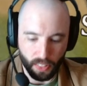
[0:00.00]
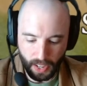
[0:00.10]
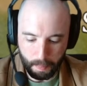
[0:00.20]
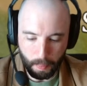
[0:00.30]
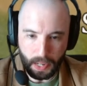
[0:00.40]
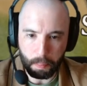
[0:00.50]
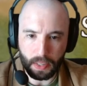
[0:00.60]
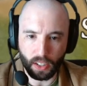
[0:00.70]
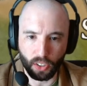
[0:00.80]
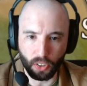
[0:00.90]
That might
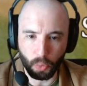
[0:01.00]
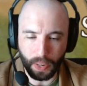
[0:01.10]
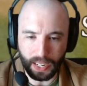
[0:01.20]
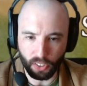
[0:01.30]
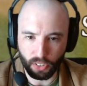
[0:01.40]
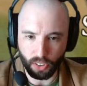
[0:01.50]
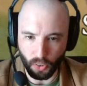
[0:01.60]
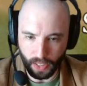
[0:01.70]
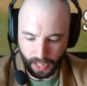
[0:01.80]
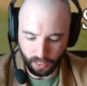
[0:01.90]
be a good way to
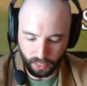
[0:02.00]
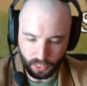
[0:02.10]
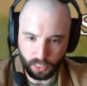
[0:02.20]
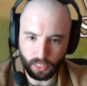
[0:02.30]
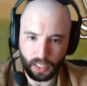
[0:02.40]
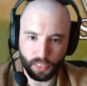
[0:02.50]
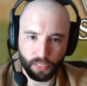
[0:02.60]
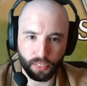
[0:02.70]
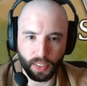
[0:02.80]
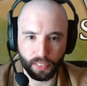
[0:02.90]
show that. Let's see
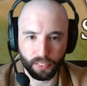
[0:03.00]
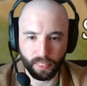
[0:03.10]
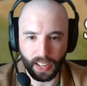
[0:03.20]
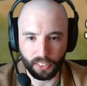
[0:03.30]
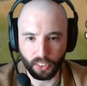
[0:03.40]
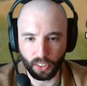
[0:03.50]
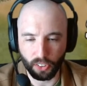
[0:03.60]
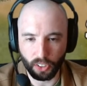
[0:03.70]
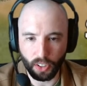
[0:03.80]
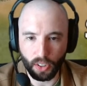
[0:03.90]
if that's going to
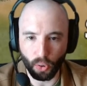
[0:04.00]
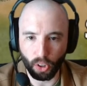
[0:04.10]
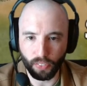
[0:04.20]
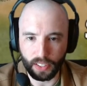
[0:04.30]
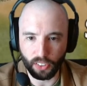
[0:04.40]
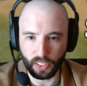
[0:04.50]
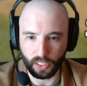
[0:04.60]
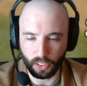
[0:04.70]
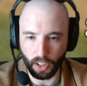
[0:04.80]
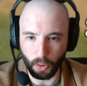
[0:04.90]
look good, or if I just need
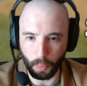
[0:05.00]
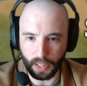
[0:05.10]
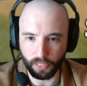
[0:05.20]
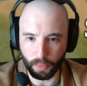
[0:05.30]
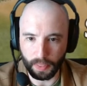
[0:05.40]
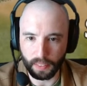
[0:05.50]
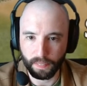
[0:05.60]
to cut away from it.